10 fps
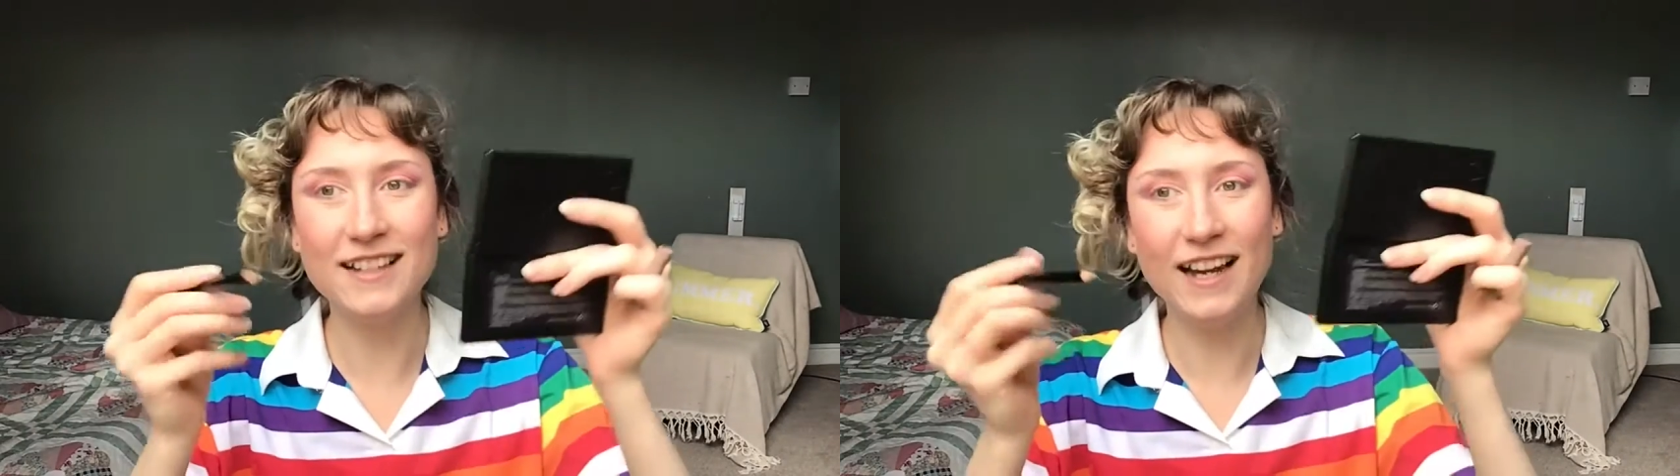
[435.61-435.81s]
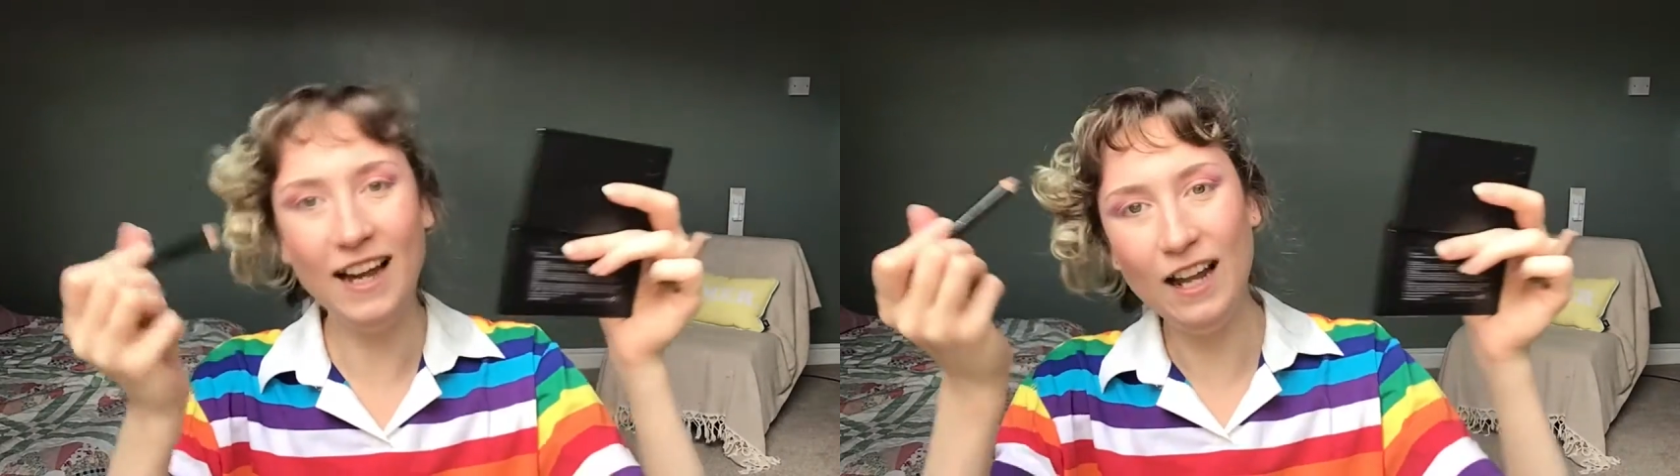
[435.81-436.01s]

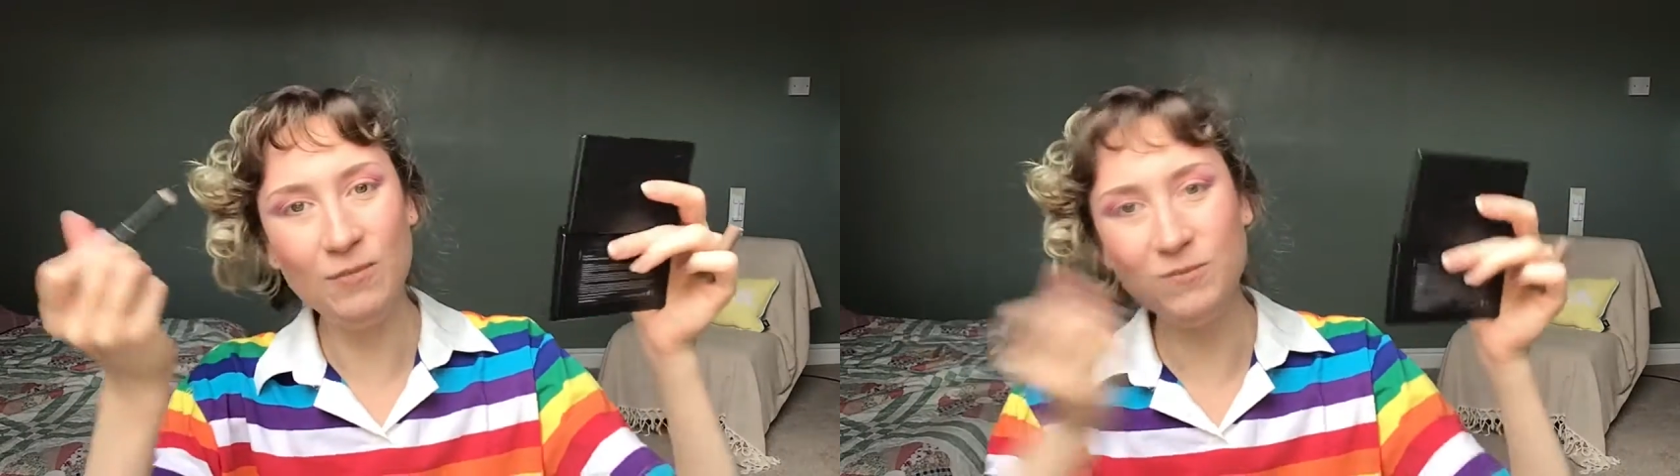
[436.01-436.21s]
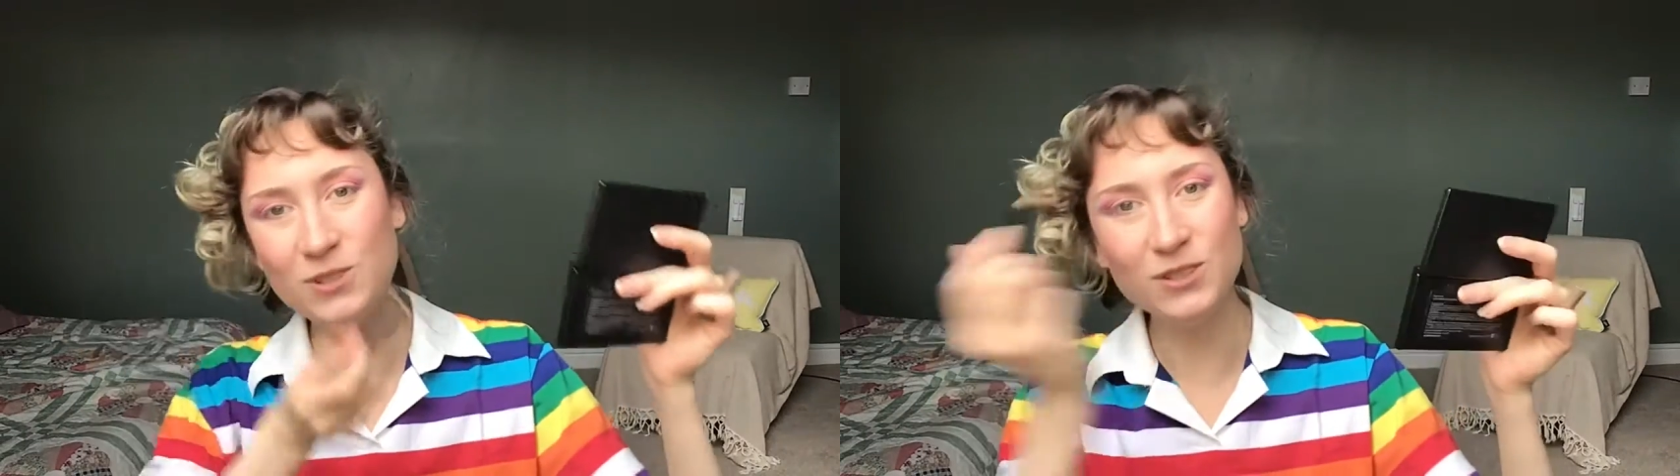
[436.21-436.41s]
and
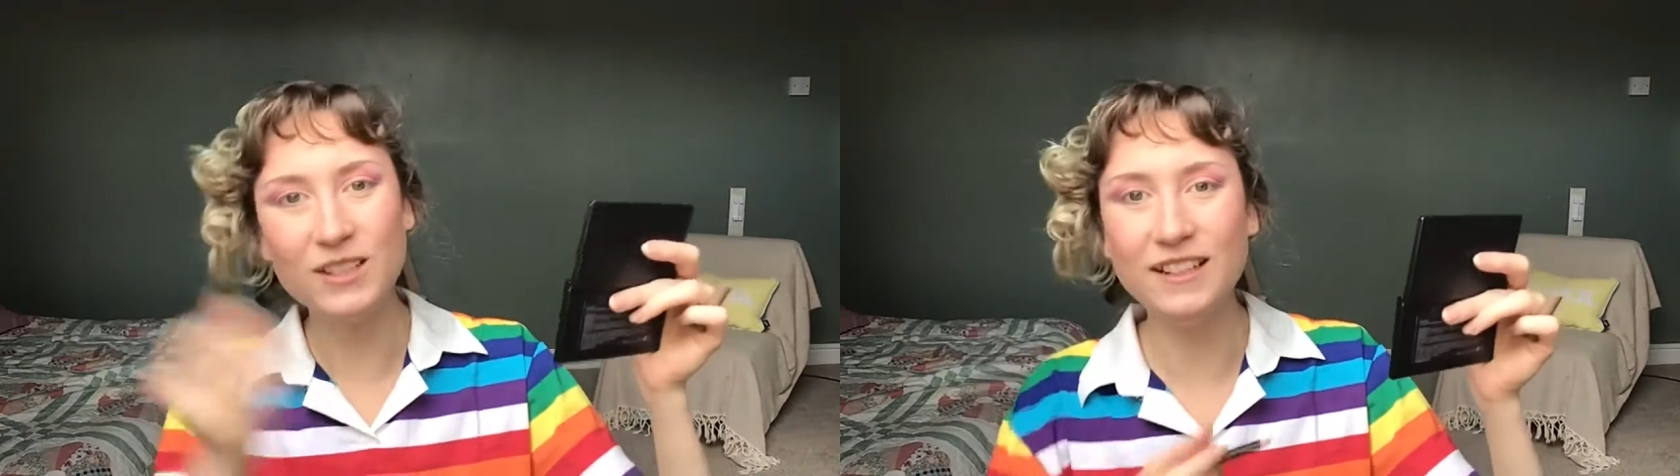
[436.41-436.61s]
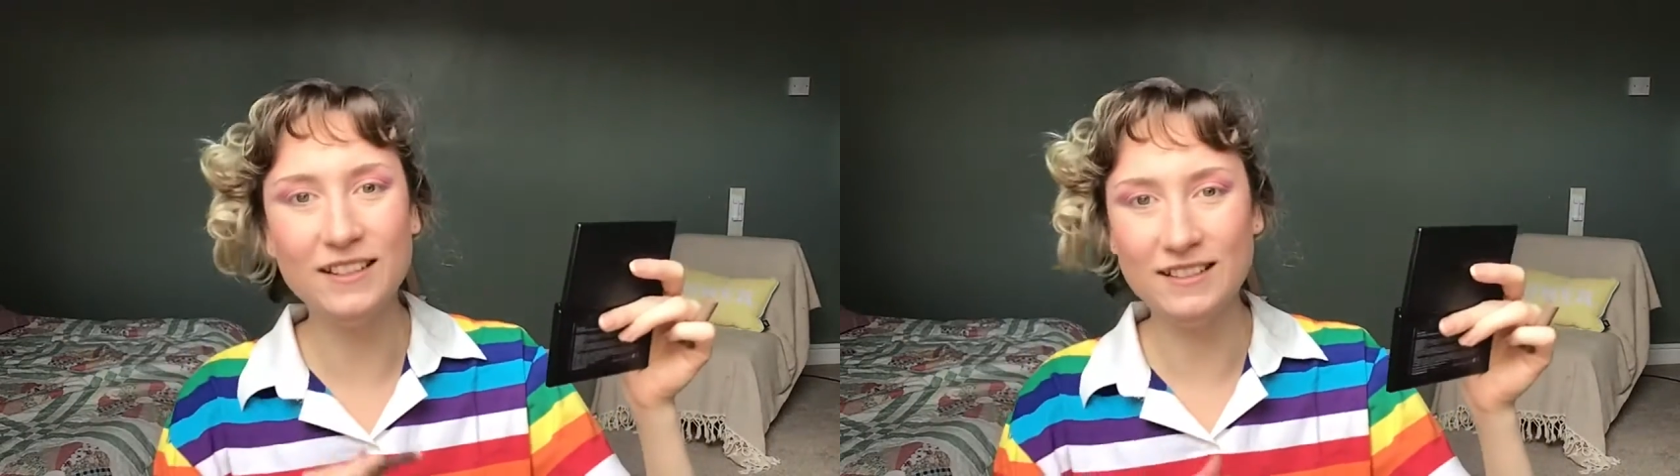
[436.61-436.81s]
I'm just going
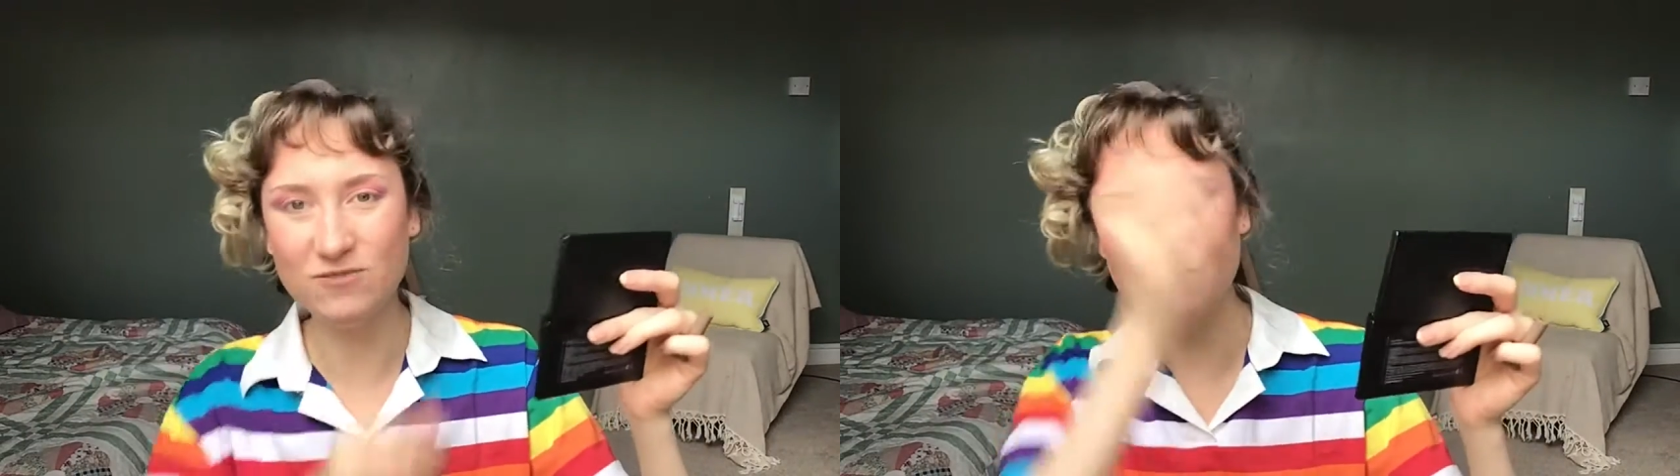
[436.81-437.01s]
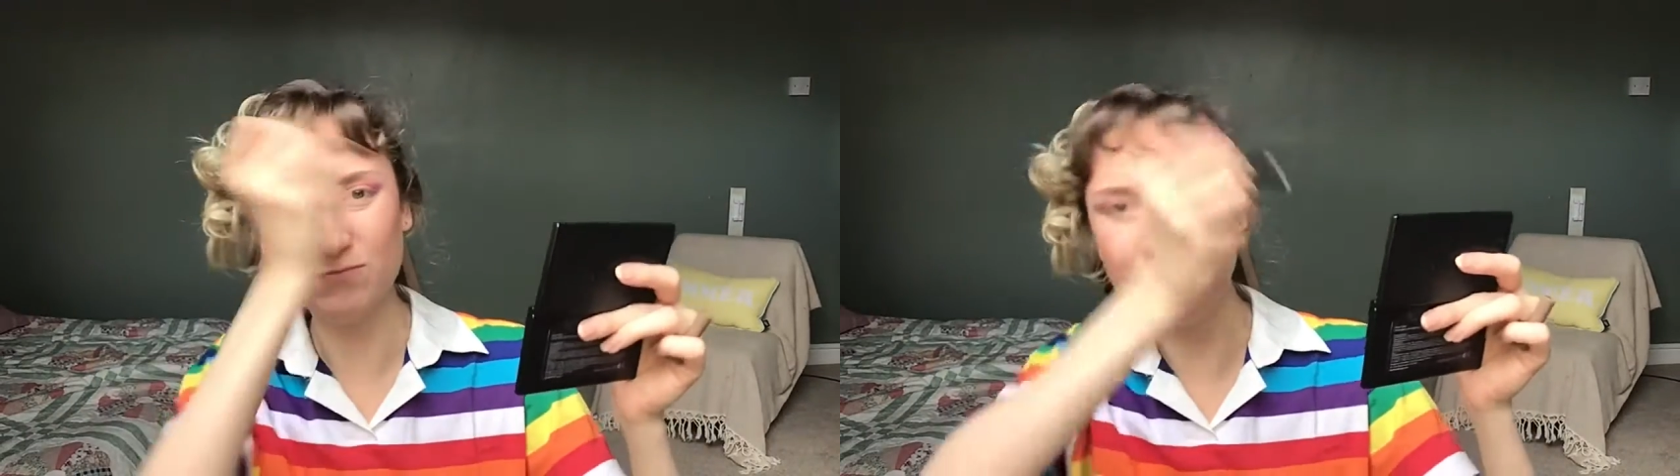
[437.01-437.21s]
to
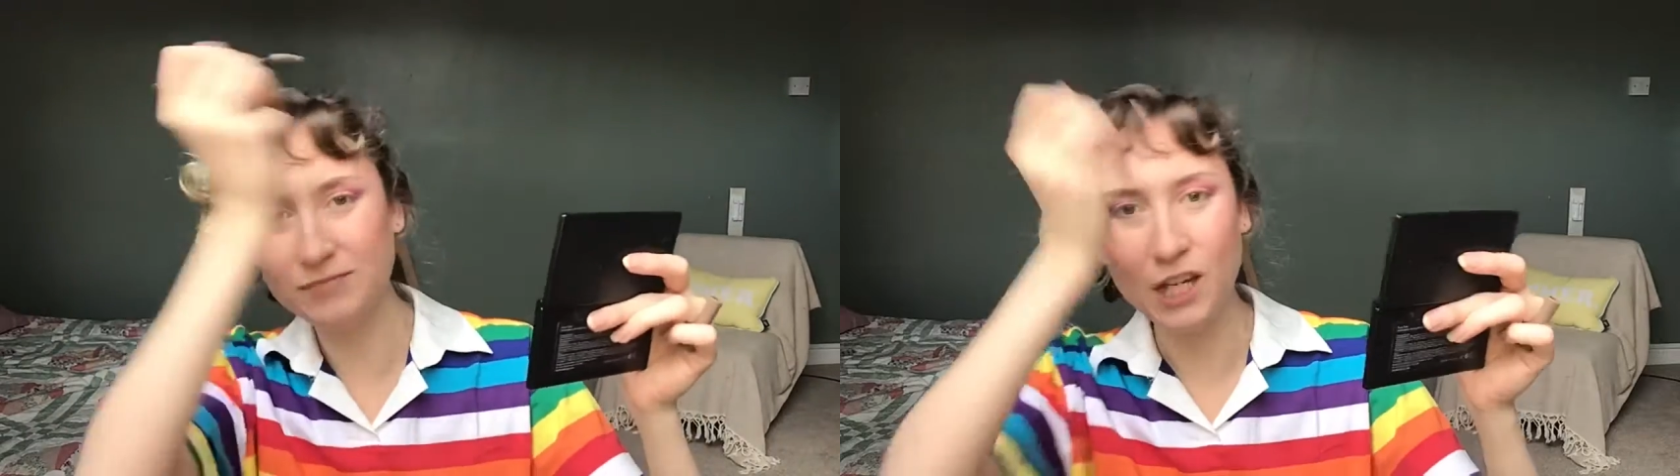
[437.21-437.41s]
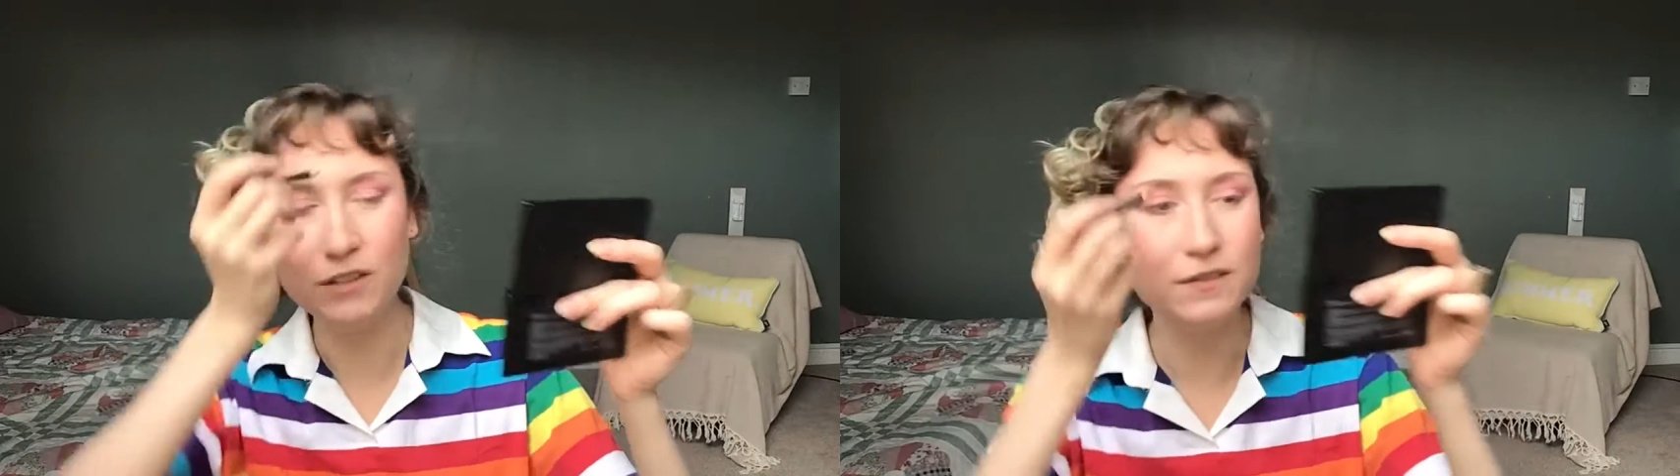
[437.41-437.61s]

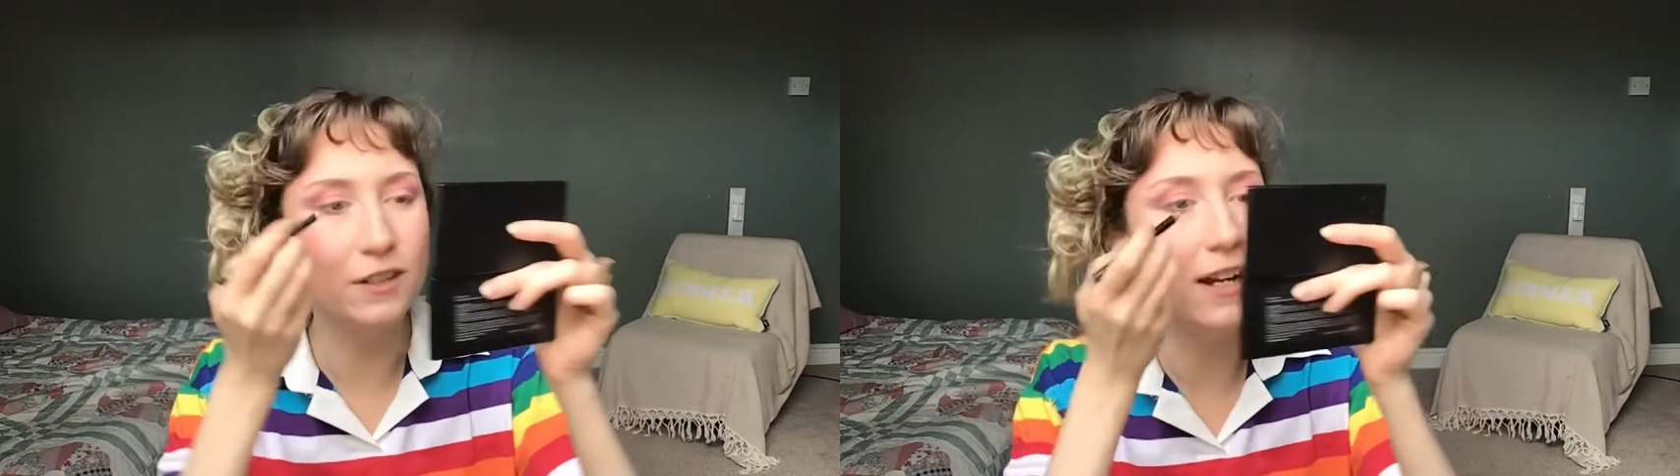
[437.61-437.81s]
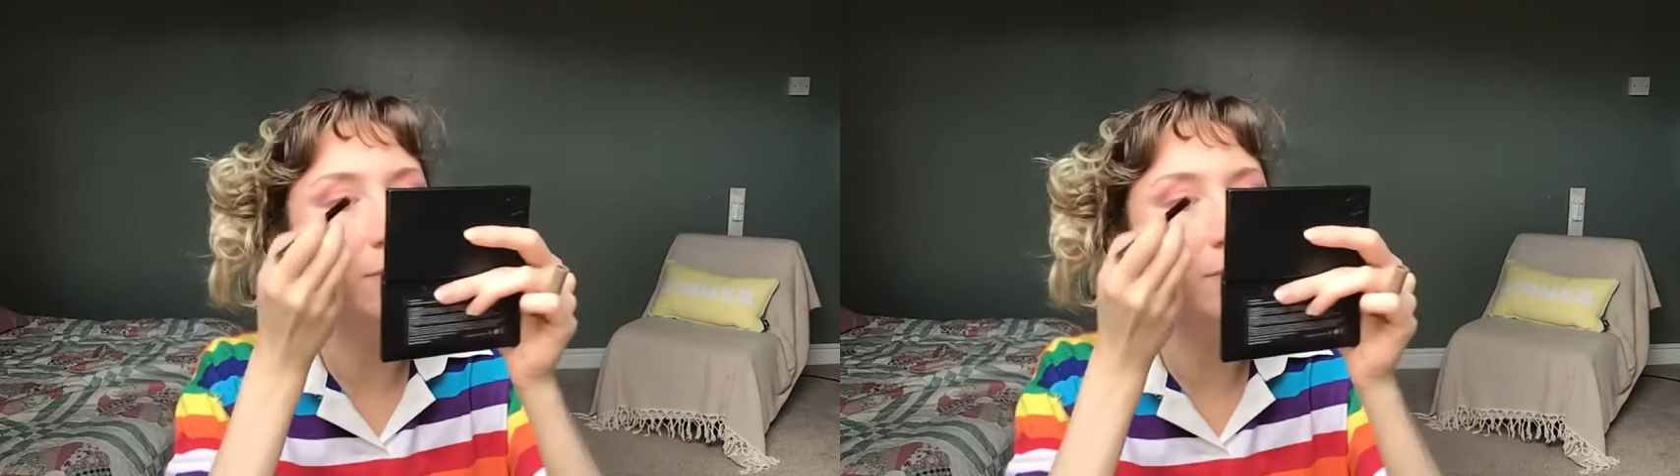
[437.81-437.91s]
go for it.